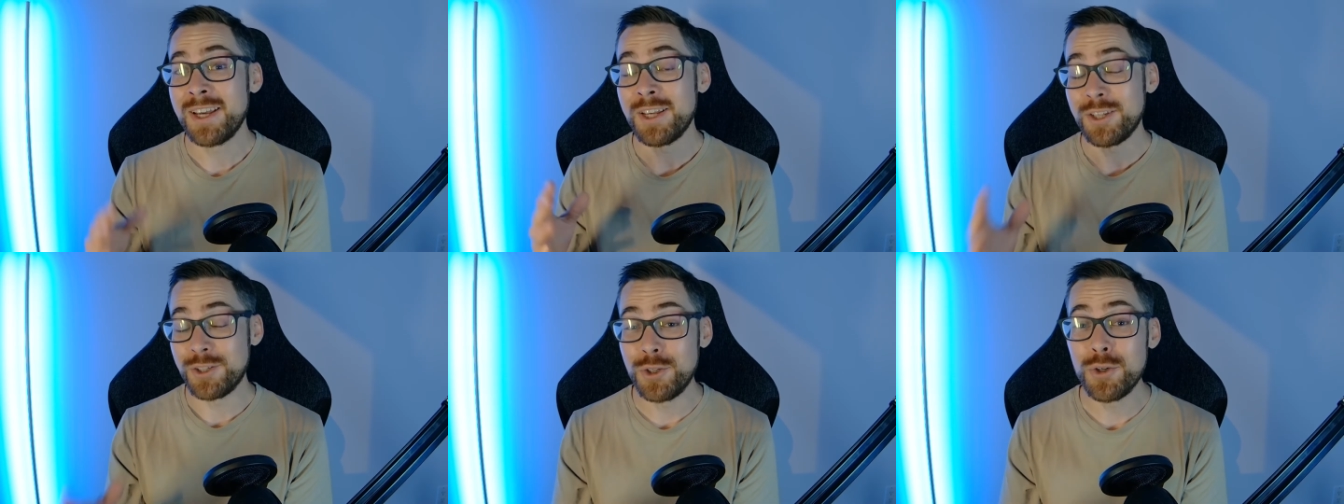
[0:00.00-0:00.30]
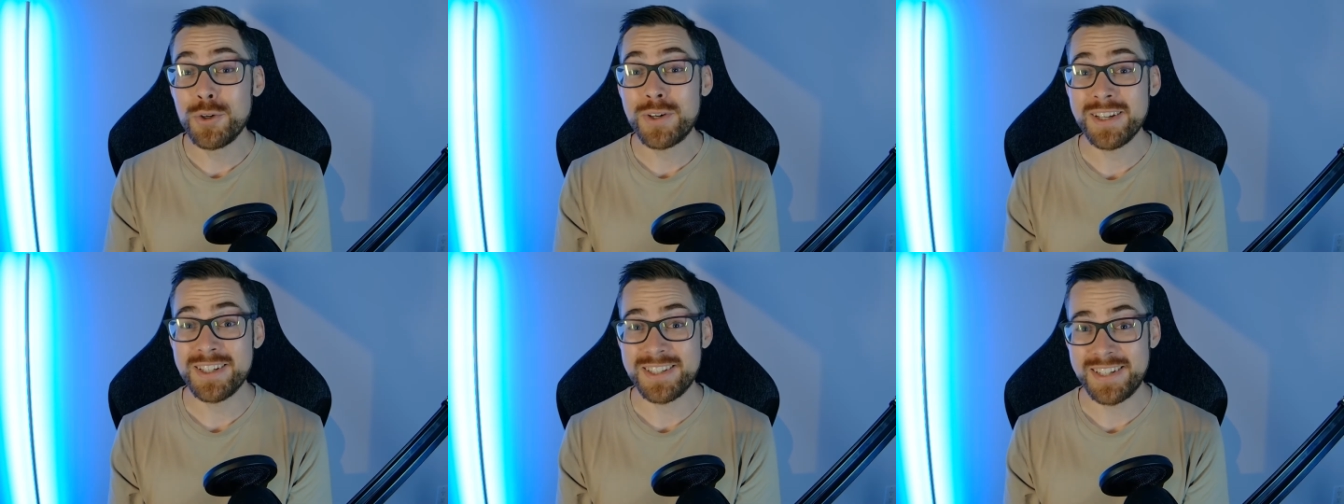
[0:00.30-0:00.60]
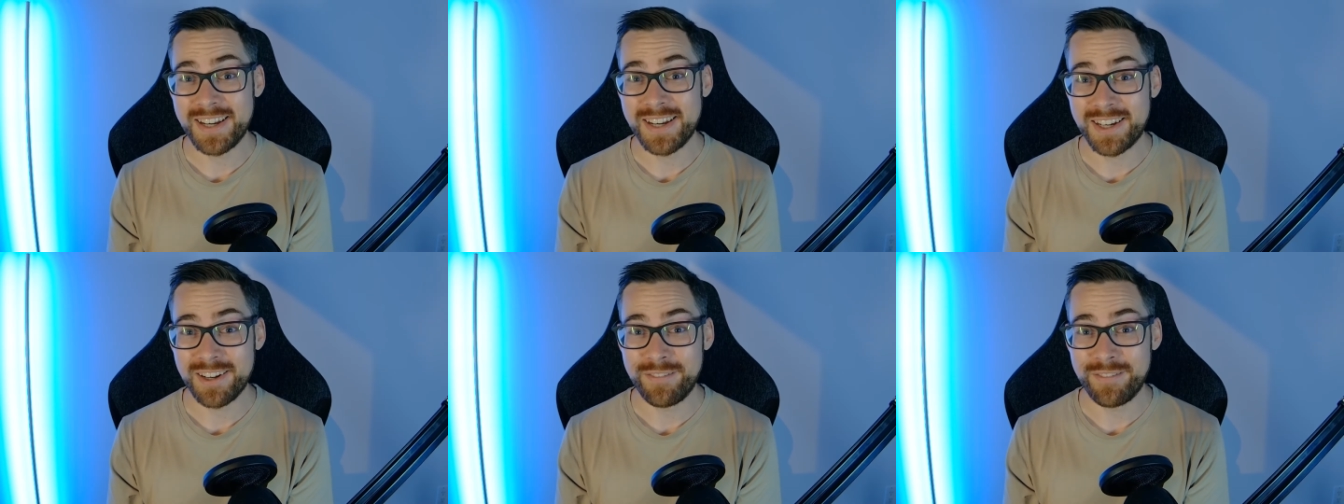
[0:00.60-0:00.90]
you can
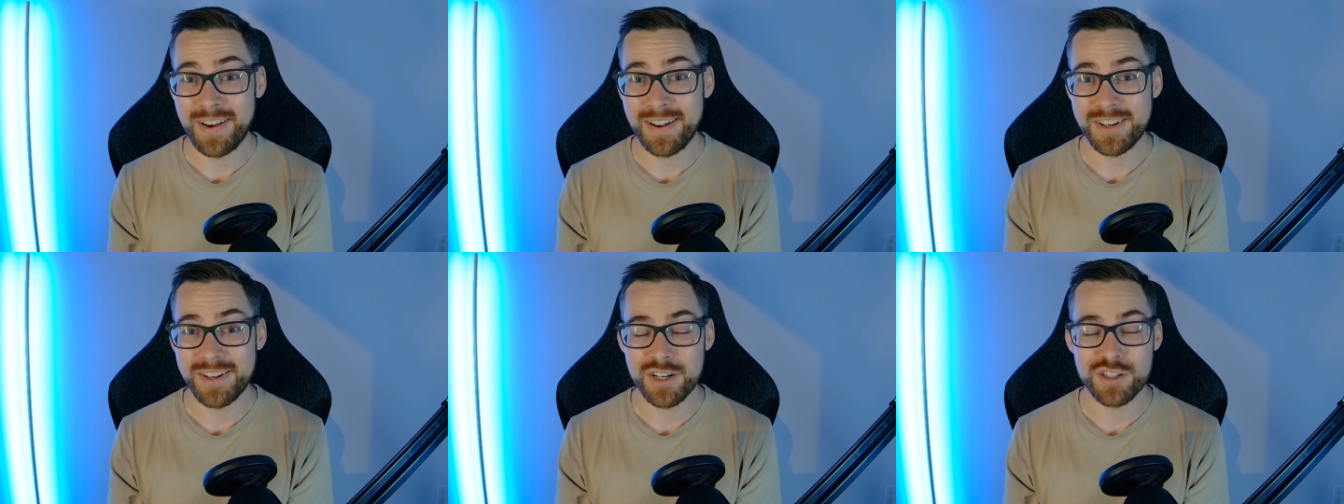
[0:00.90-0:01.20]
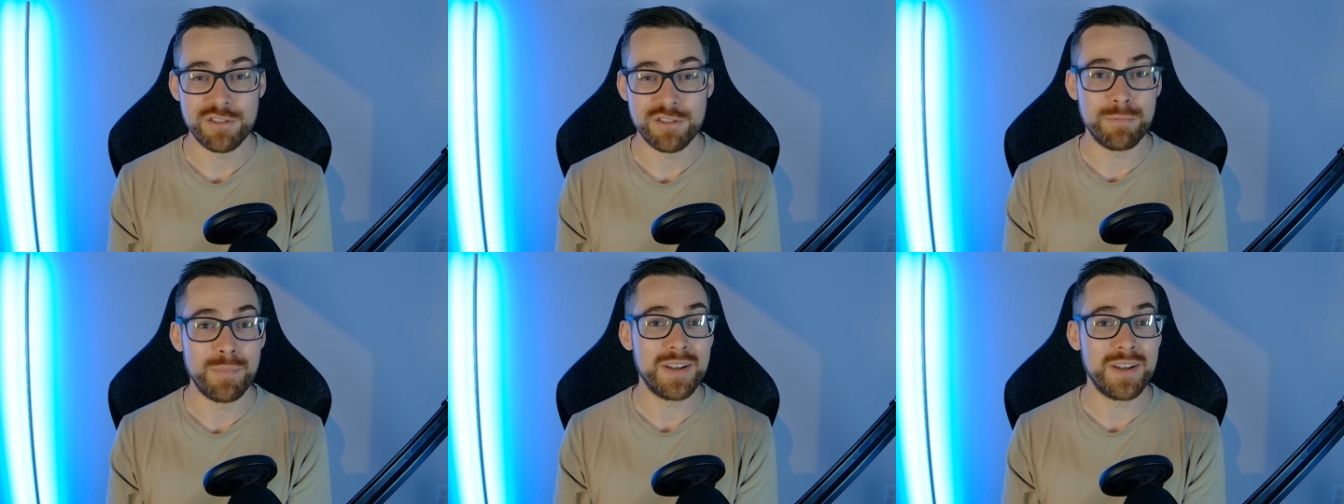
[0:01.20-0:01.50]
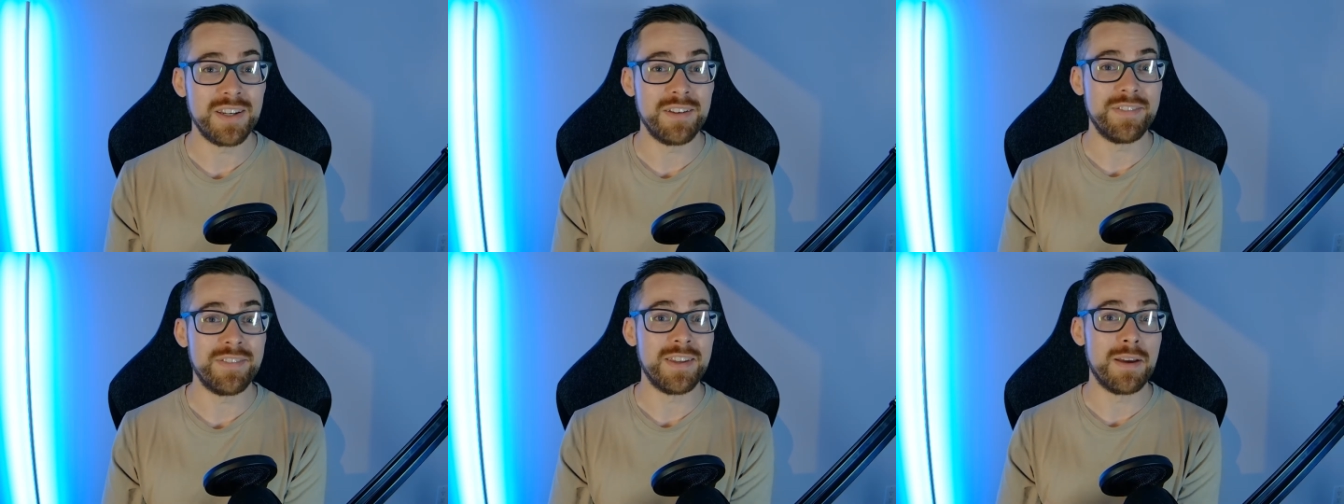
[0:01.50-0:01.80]
take advantage of
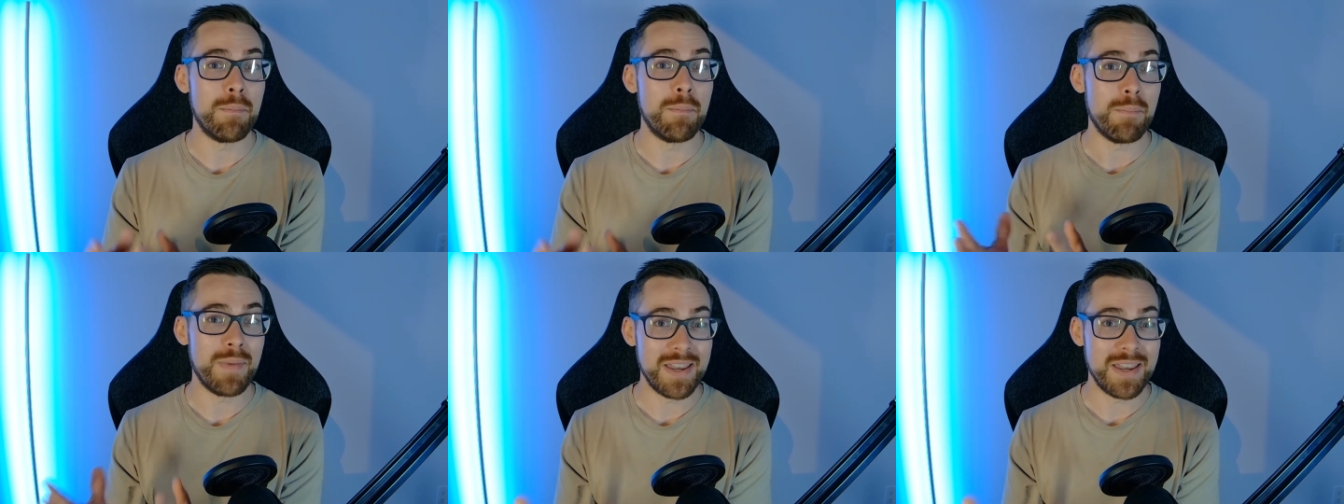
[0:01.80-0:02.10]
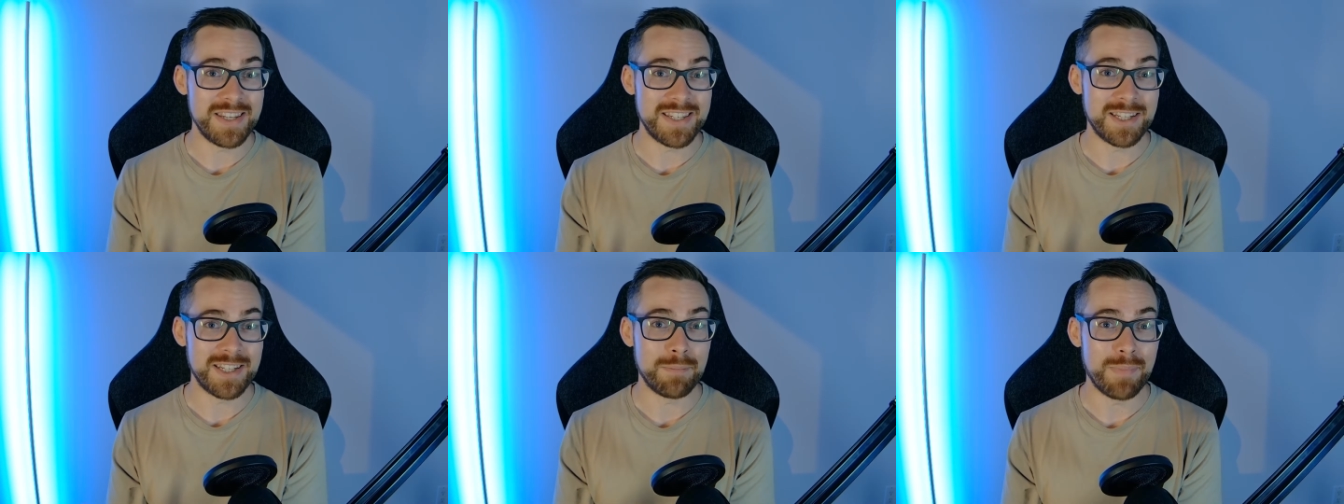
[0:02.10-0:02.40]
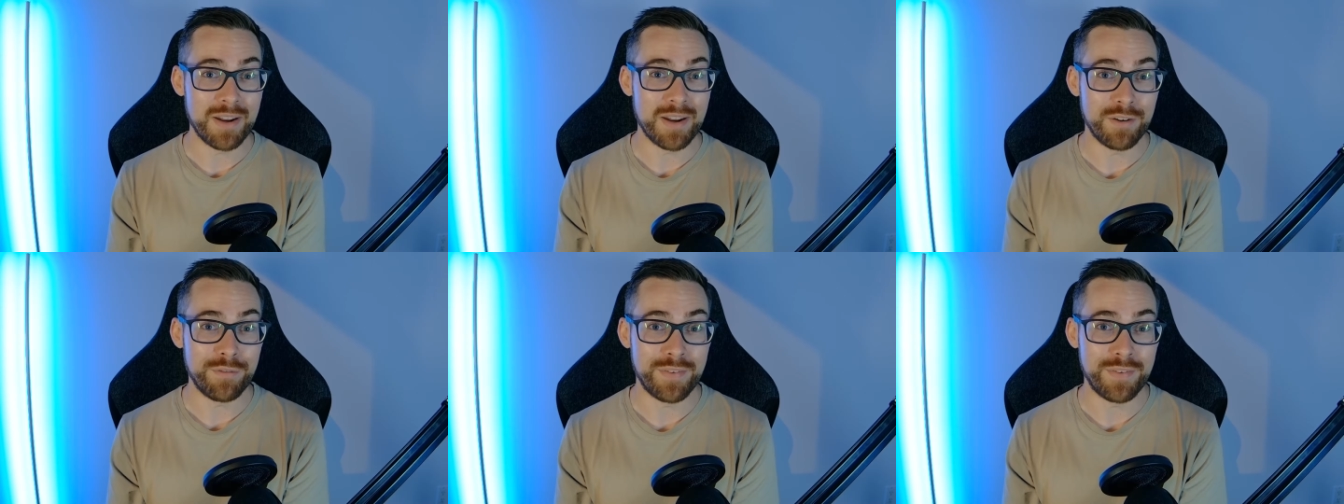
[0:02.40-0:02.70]
many of the amazing
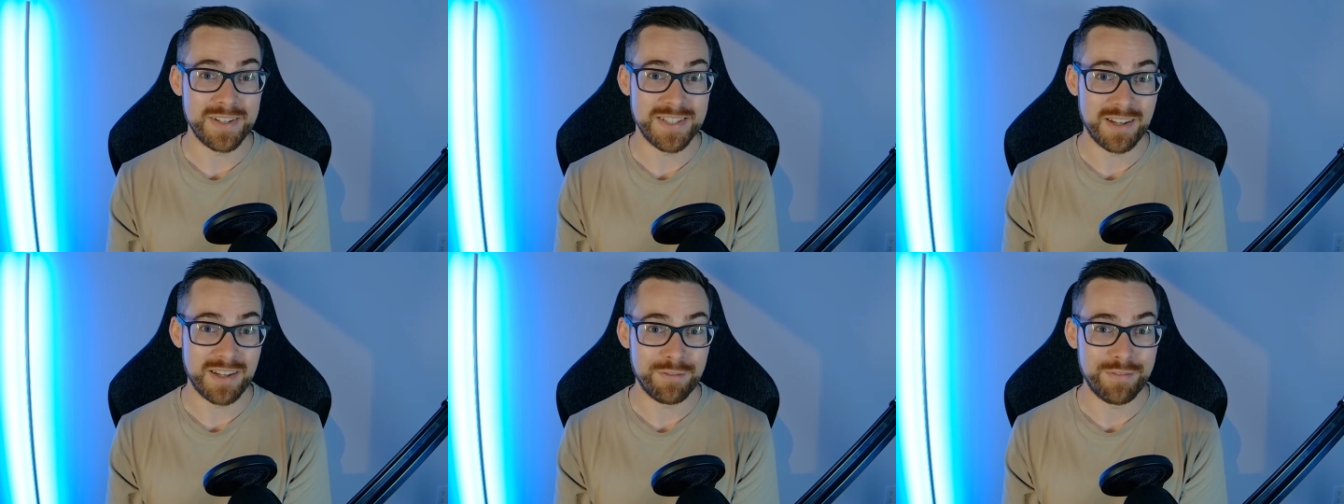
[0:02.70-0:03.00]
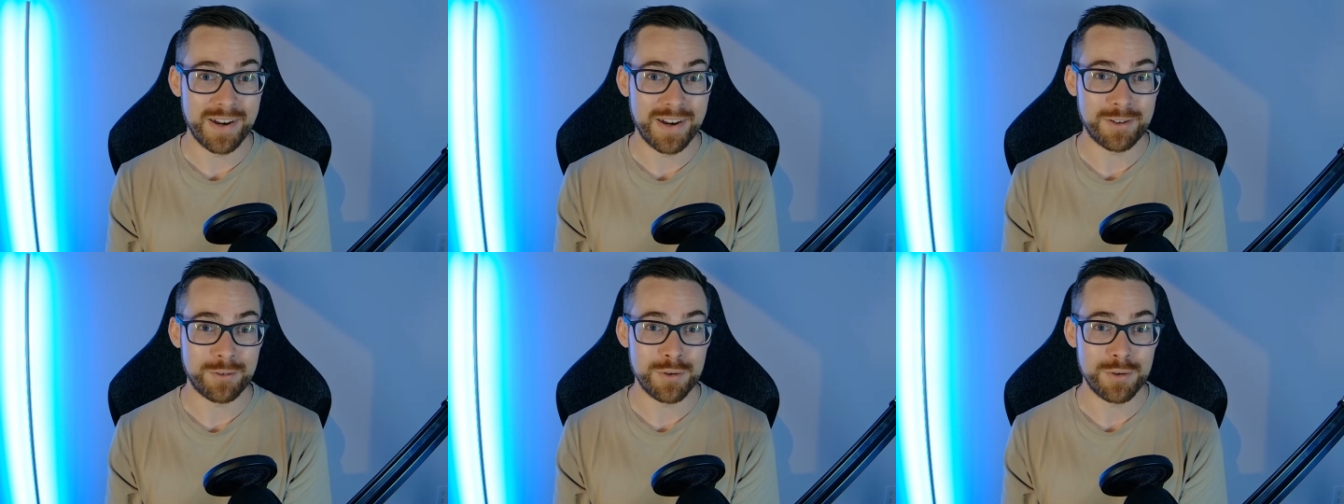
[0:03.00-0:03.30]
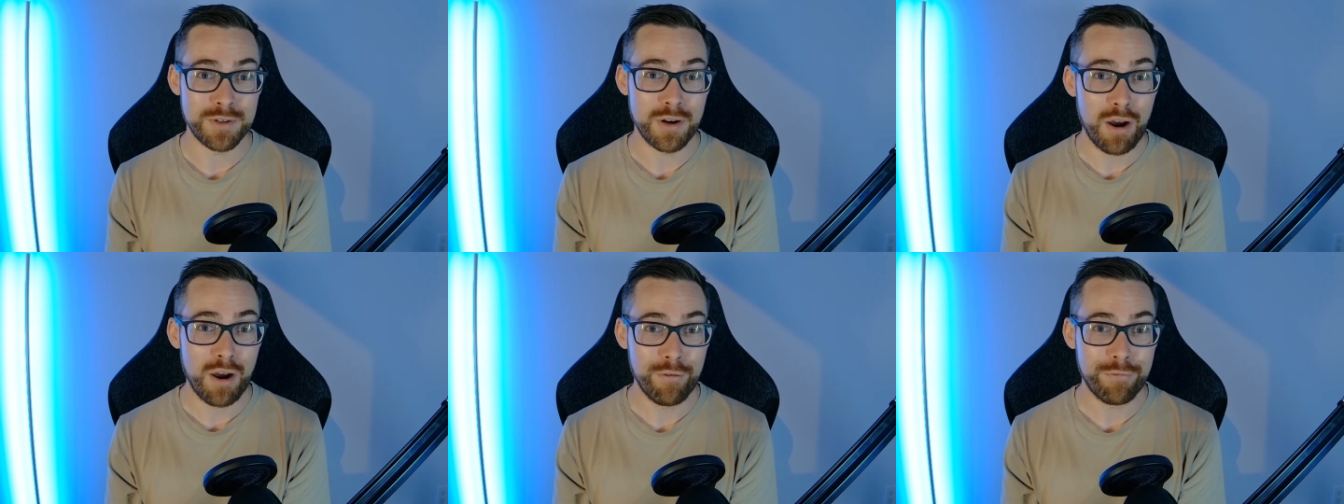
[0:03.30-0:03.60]
benefits that
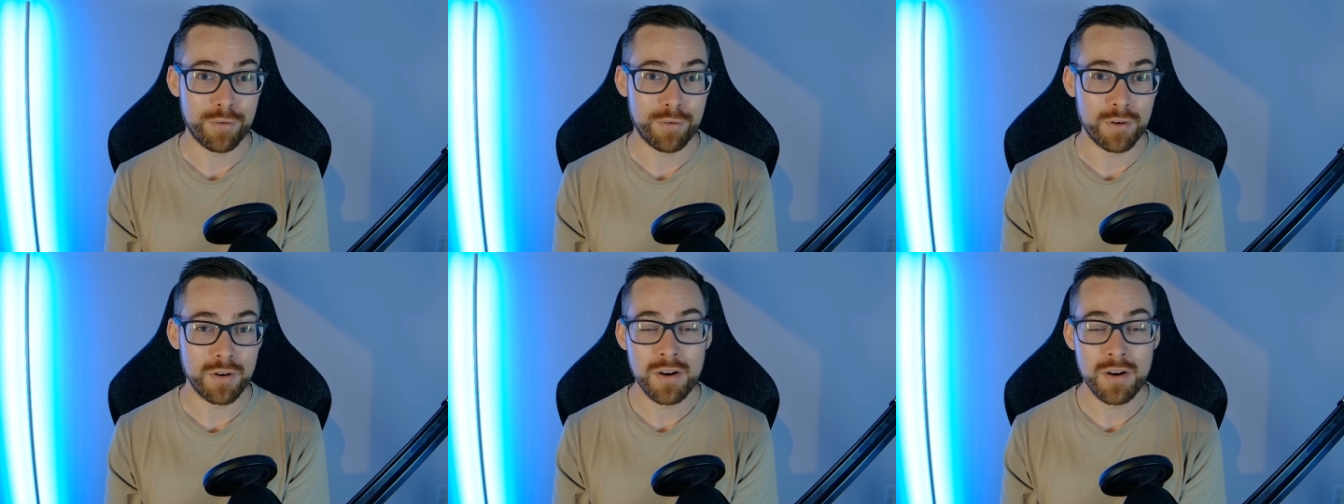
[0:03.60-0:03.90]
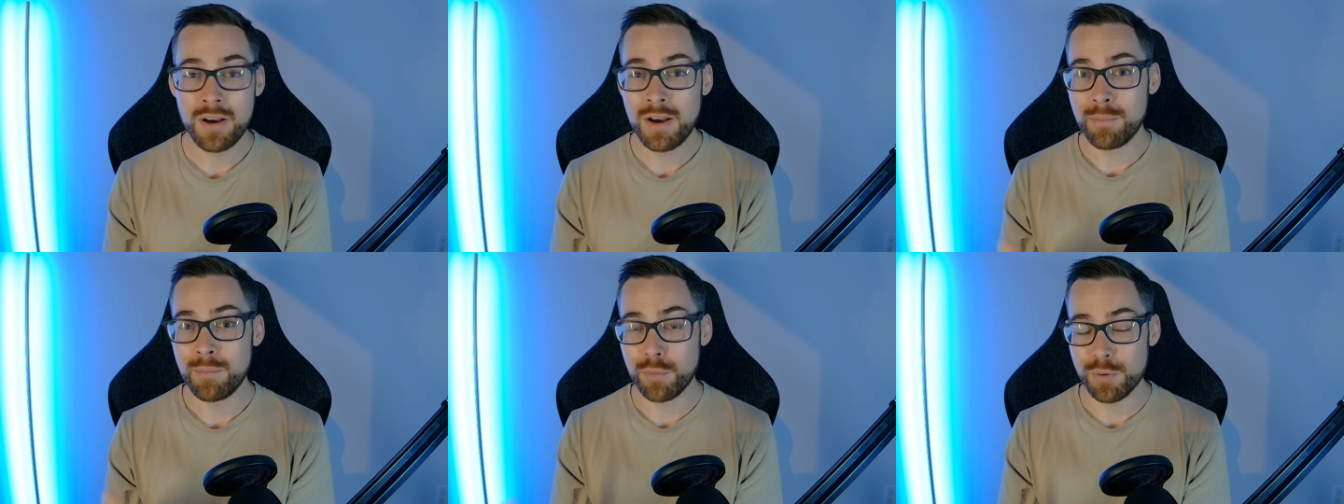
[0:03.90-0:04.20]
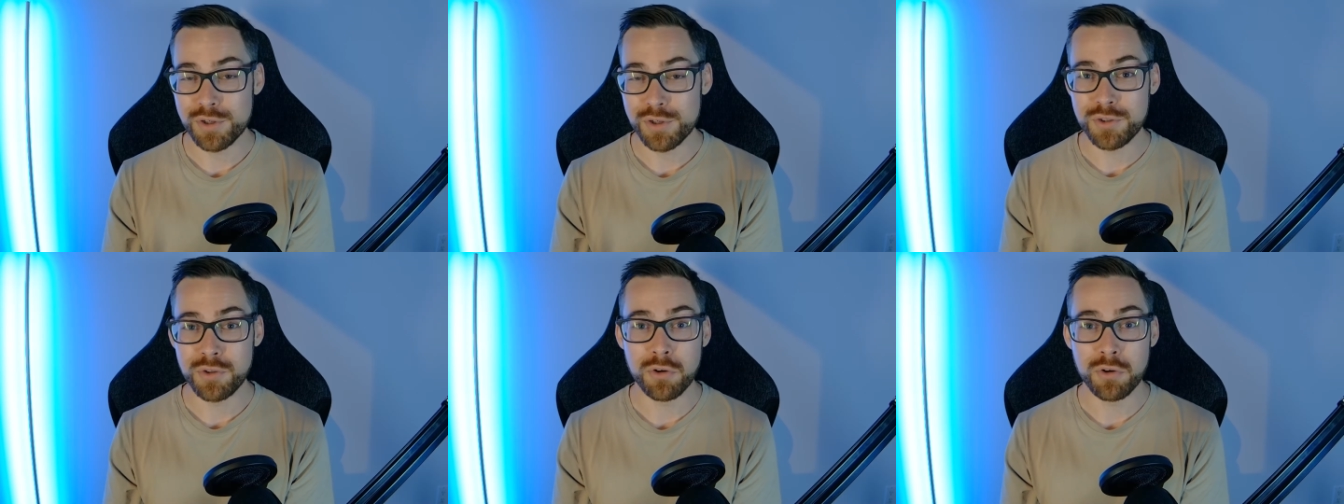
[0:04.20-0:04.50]
vectors offer, most